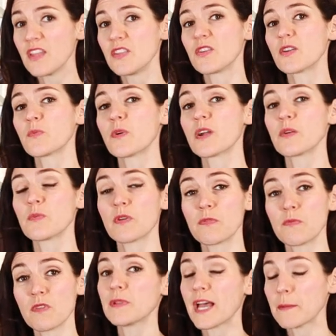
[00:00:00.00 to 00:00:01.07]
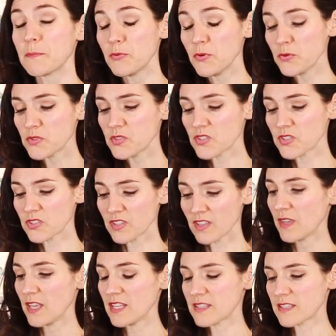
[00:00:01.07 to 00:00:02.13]
You can wear it with black boots.
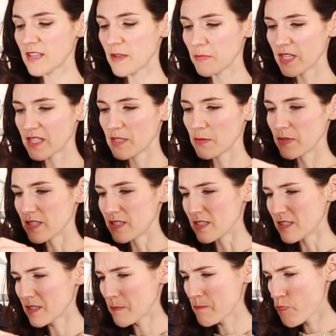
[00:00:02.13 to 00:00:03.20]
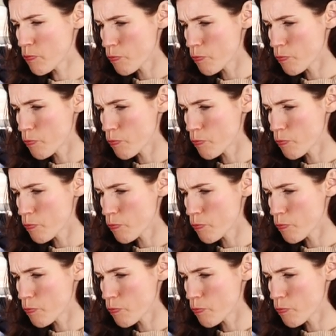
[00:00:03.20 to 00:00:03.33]
It's, um, let's see what this is.